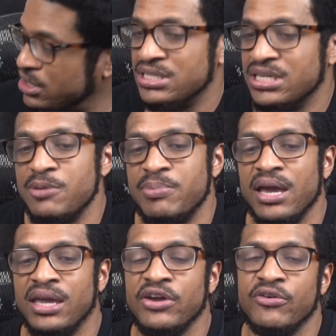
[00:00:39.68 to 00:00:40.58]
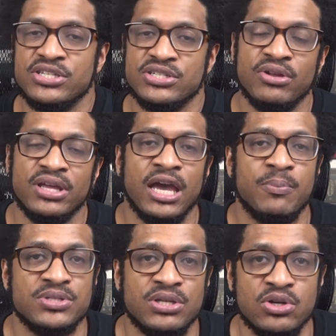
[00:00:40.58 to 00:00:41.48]
can see back here, it's only
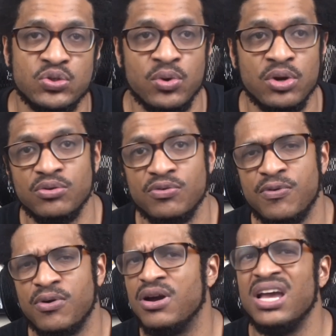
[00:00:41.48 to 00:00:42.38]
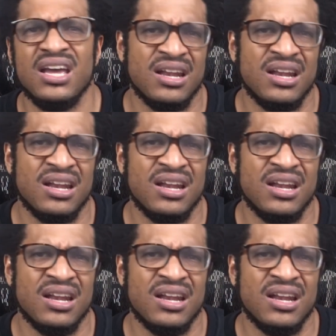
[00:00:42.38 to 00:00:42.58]
episodes 1-4.